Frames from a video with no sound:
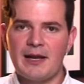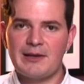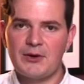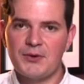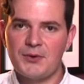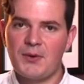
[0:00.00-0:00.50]

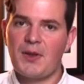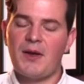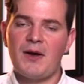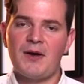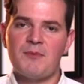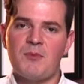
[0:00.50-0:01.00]
Hello,
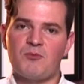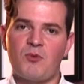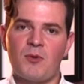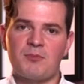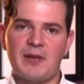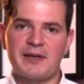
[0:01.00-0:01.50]
I'm
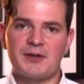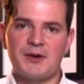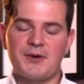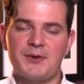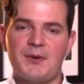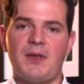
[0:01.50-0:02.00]
Rob
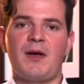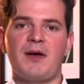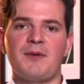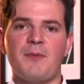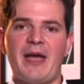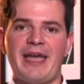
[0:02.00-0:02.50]
Blanco.
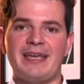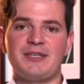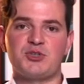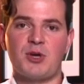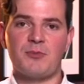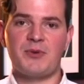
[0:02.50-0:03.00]
I'm a
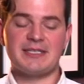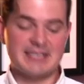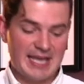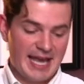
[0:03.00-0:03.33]
trumpet